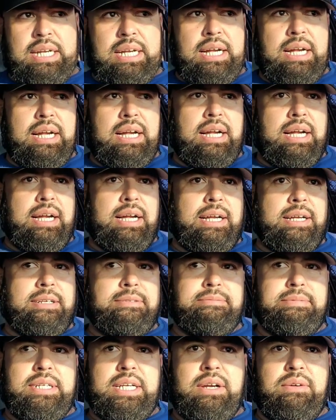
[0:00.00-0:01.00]
Uh,
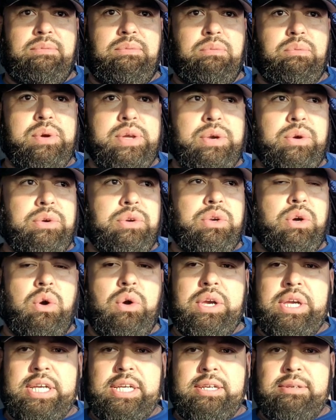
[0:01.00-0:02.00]
if we don't know
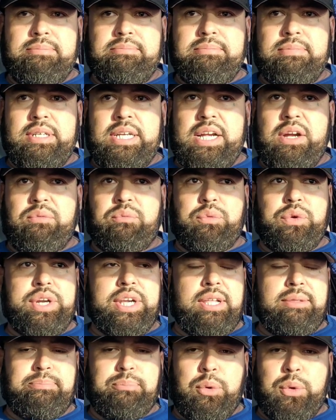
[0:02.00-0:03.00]
Him, if we're
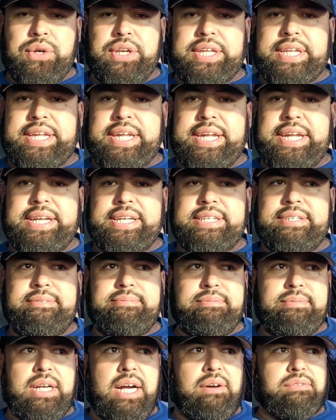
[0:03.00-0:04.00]
not born again
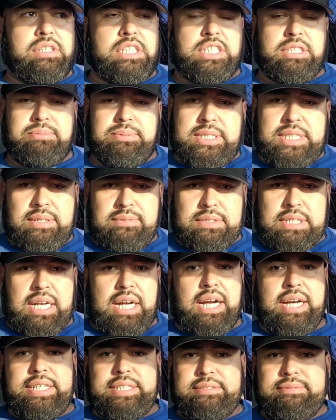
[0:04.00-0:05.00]
of the Spirit of
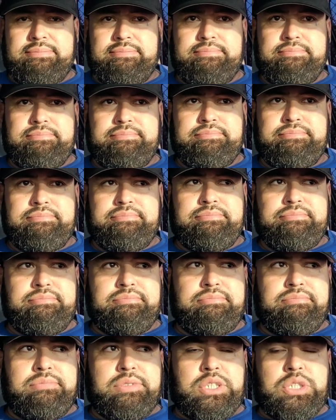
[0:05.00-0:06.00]
God,
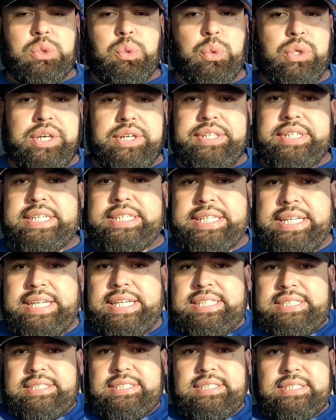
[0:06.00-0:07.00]
we are not
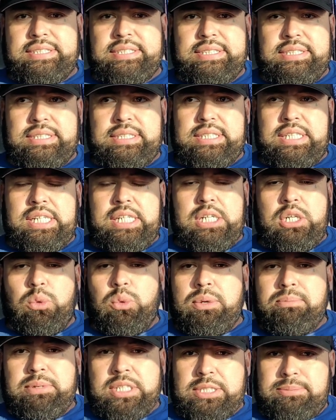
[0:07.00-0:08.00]
His.
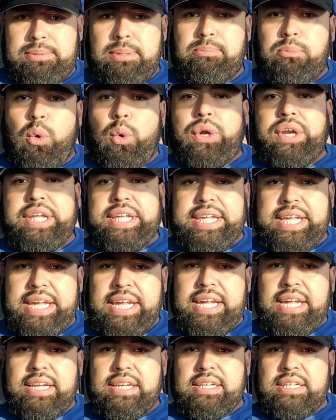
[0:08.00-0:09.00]
We must be born
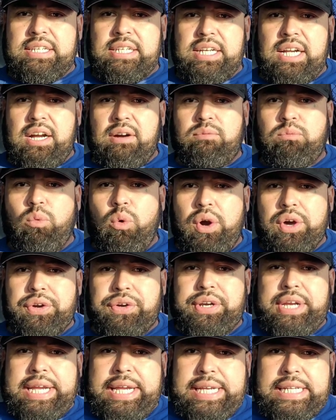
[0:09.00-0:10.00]
again of
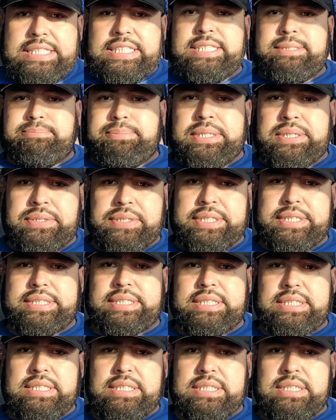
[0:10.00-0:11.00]
water and Spirit.